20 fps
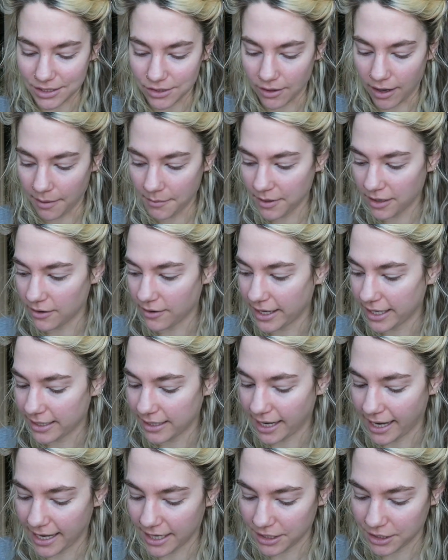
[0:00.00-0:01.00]
So I'm gonna go
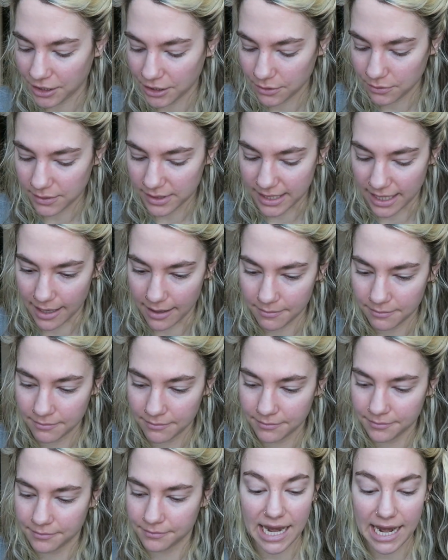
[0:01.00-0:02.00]
ahead and use
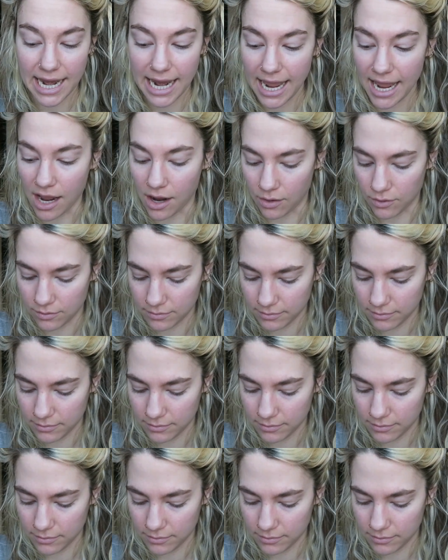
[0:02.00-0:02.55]
them now.